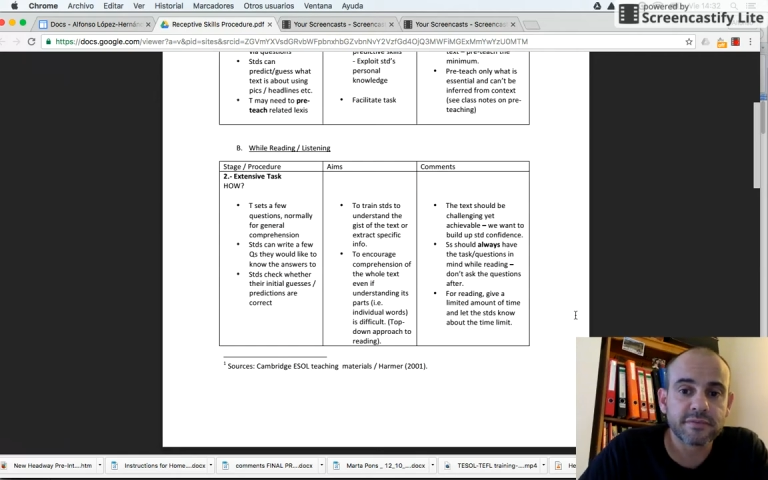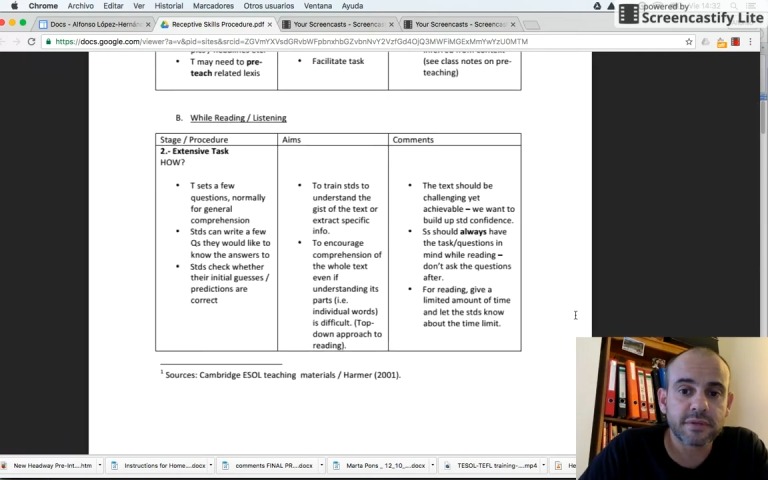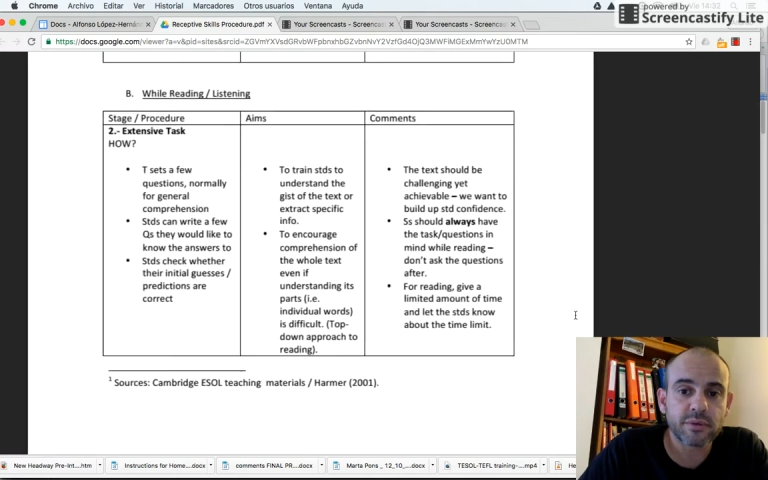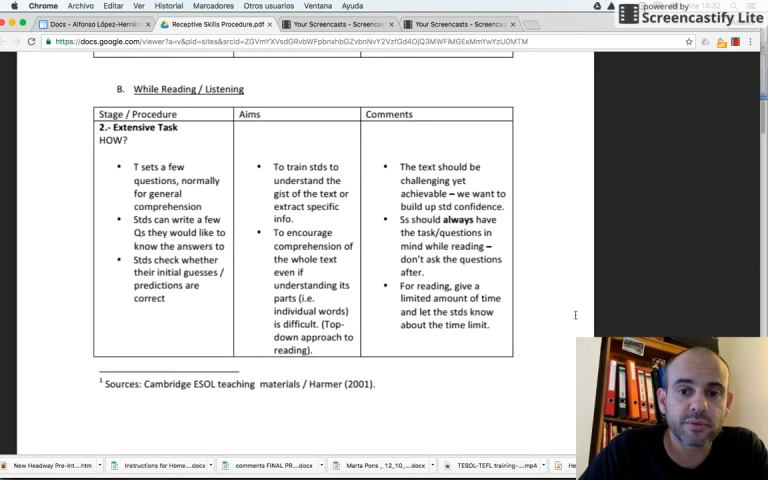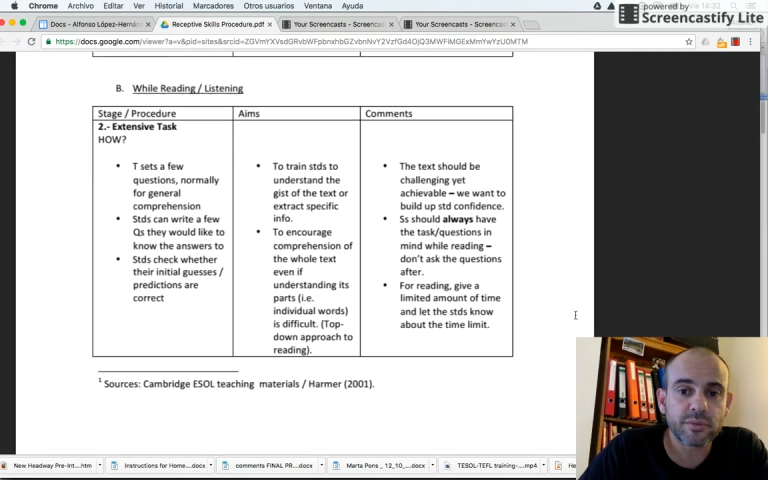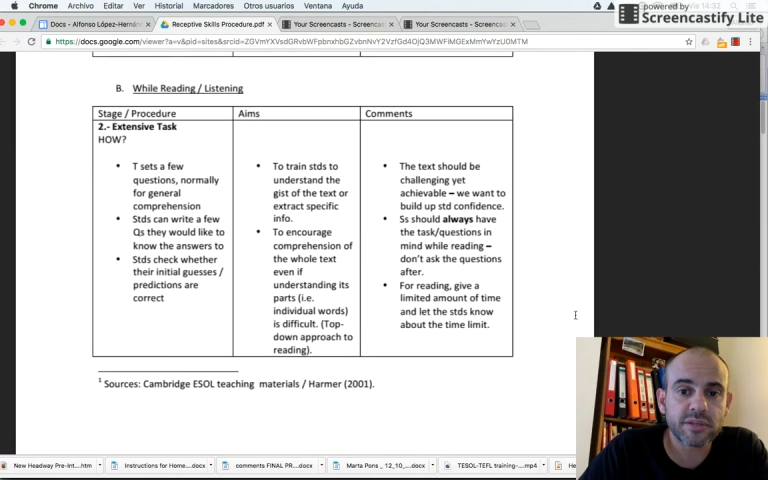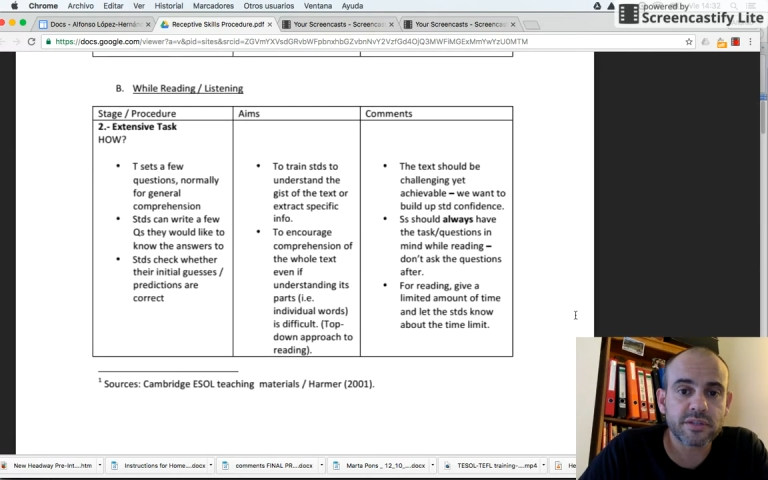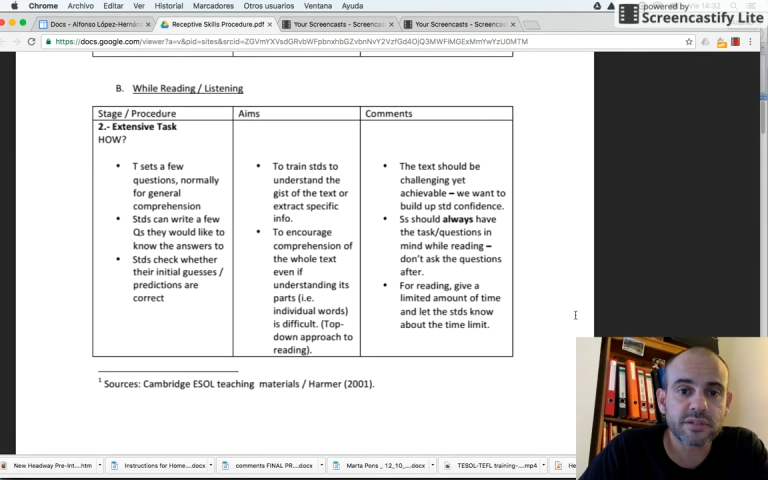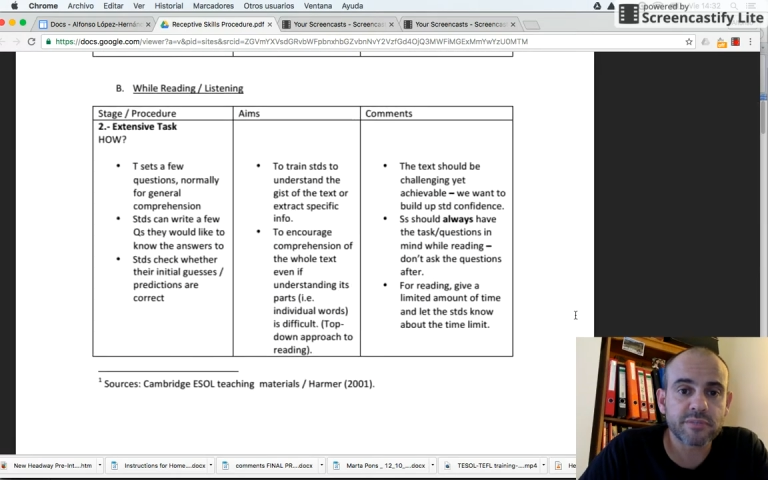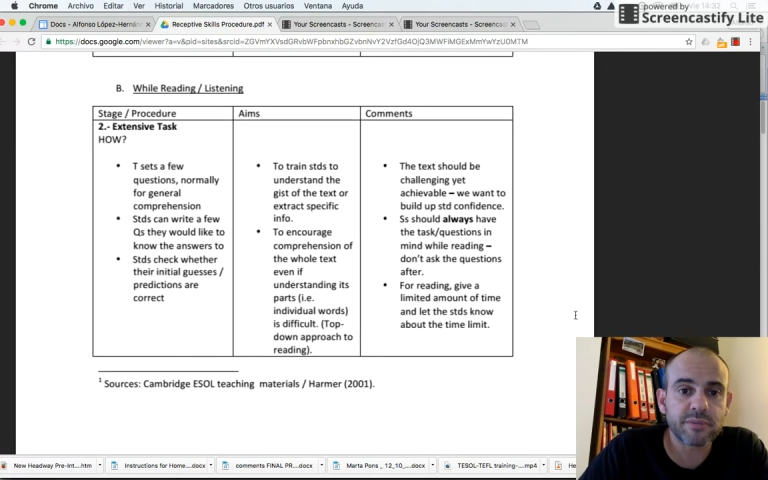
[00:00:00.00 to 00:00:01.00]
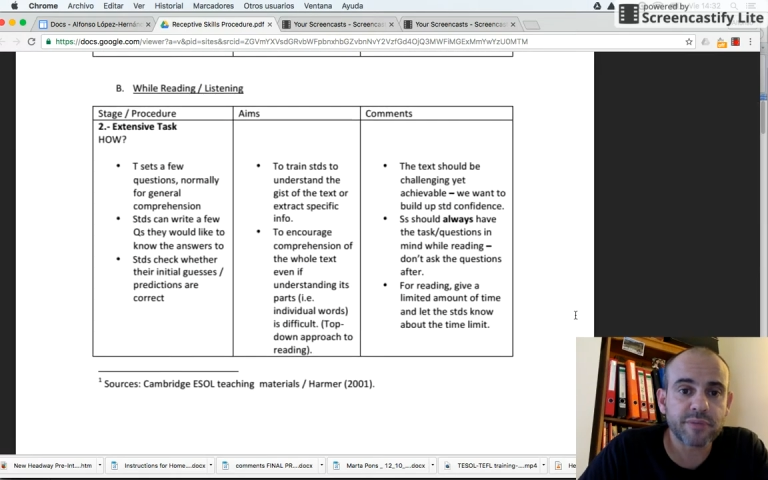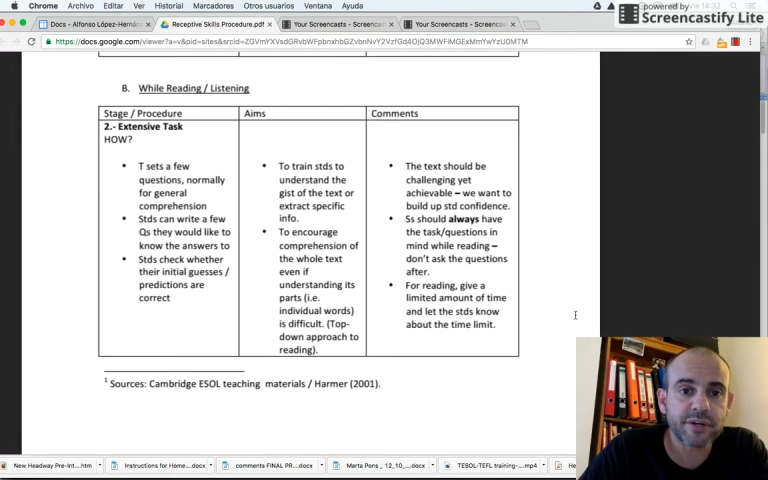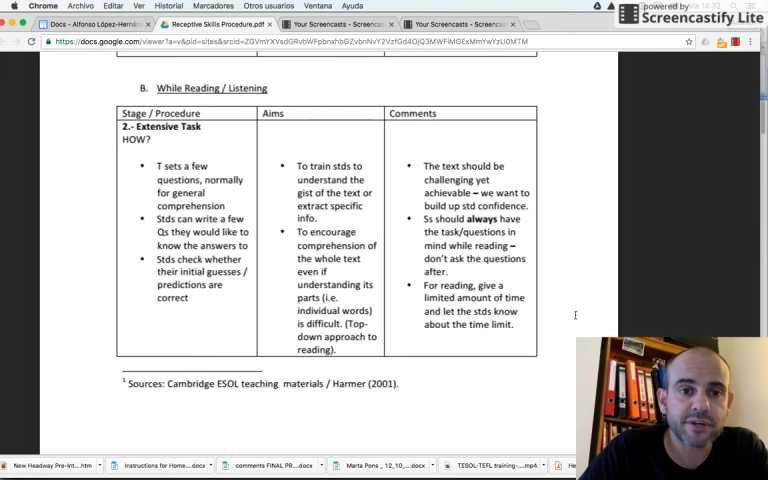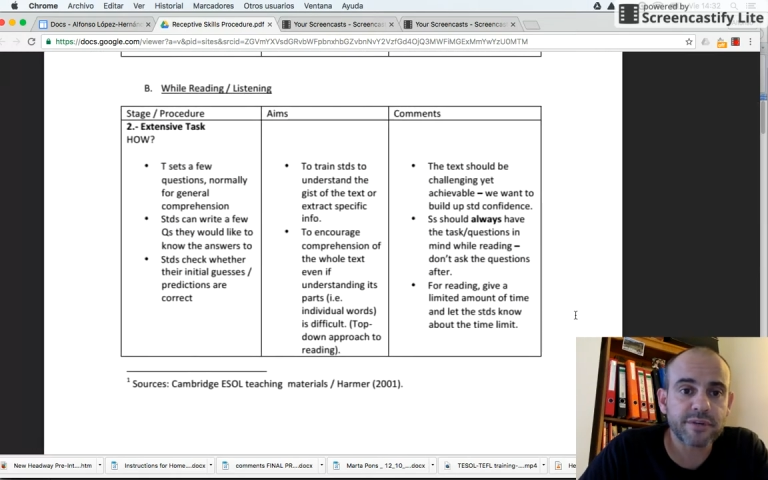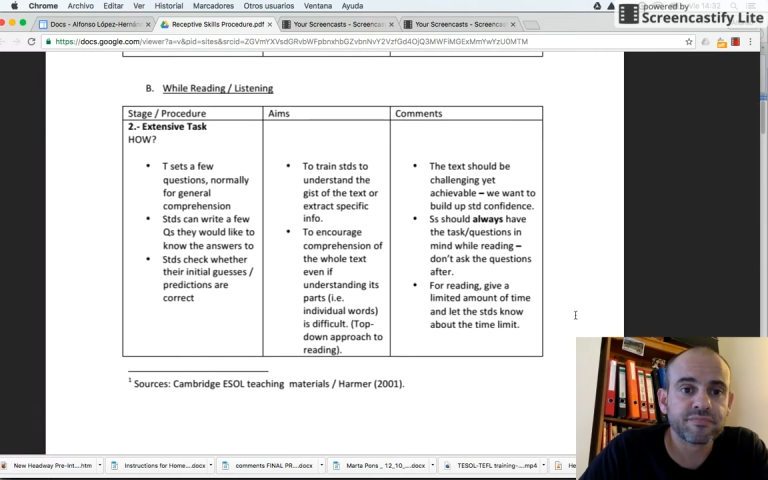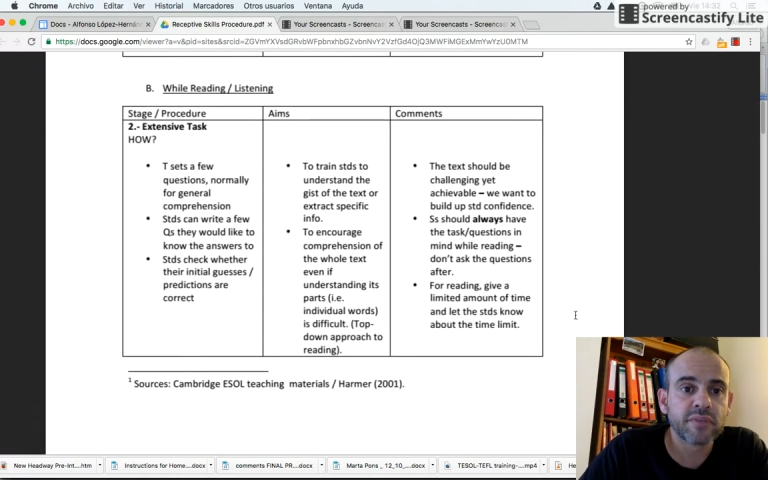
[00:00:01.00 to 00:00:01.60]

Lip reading: I'm going to make this a bit bigger.